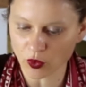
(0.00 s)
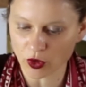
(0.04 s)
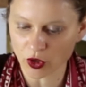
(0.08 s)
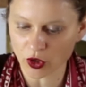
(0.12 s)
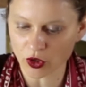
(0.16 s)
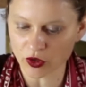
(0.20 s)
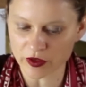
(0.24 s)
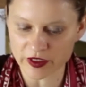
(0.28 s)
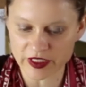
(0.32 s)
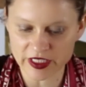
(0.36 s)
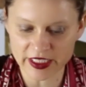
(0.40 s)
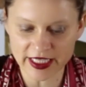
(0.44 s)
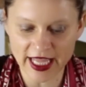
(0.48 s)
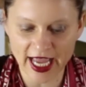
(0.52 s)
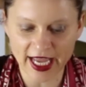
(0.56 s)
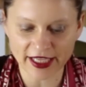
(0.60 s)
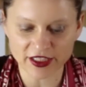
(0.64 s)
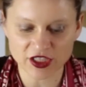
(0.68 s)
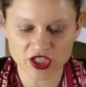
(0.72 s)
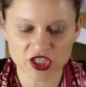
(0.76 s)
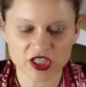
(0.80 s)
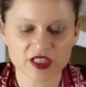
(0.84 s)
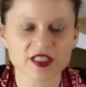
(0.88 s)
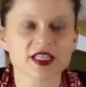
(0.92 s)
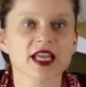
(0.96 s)
could
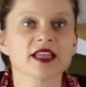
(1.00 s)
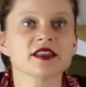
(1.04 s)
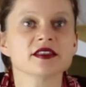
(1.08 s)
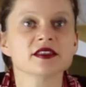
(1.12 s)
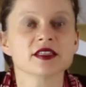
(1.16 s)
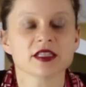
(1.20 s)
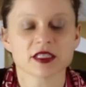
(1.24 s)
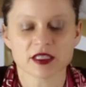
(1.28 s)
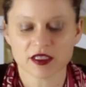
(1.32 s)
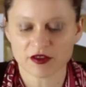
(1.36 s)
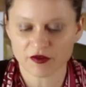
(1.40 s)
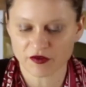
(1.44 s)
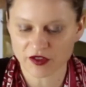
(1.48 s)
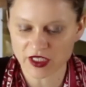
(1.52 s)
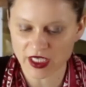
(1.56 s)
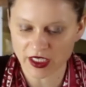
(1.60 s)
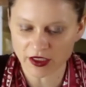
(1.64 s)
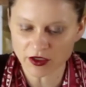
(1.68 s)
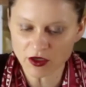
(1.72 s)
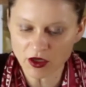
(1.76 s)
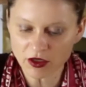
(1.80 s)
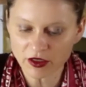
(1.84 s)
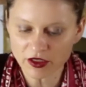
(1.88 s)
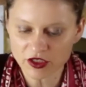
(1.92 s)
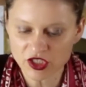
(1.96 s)
snatch sensitive
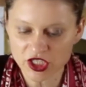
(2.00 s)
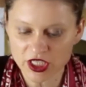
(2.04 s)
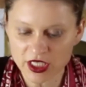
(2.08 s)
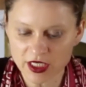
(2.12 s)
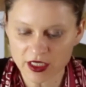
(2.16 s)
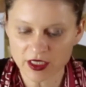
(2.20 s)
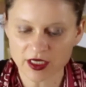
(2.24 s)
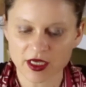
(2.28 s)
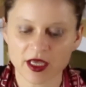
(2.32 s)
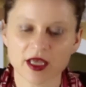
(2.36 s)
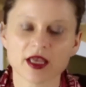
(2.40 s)
technology